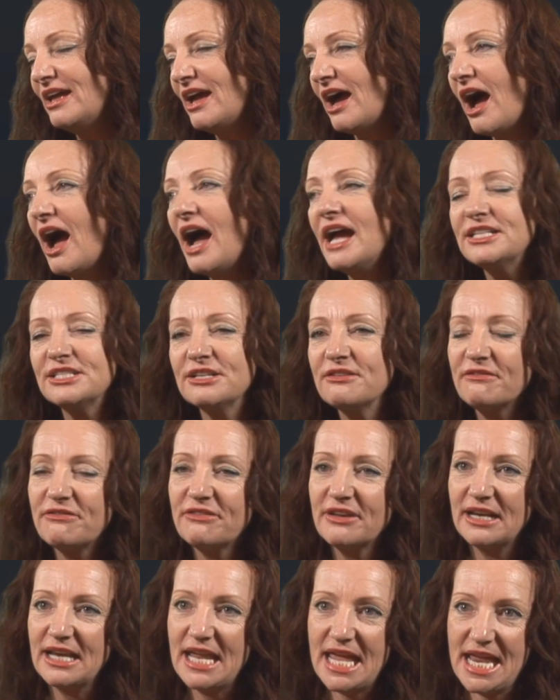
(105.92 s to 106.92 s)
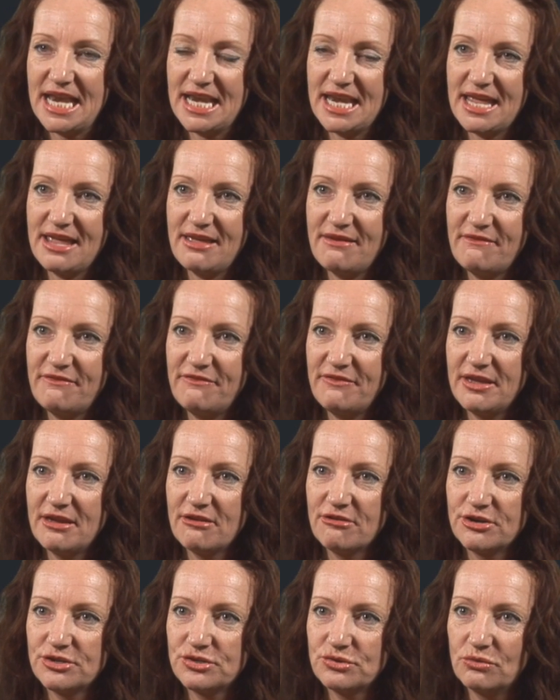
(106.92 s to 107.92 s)
I didn't feel any
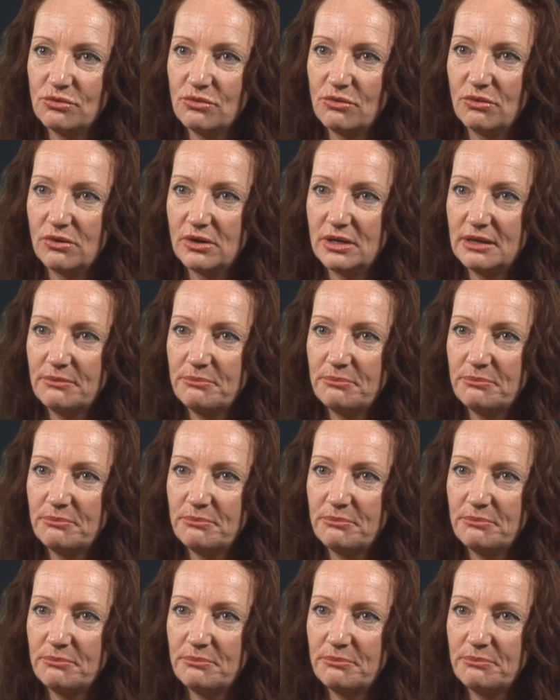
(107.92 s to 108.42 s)
fear at all,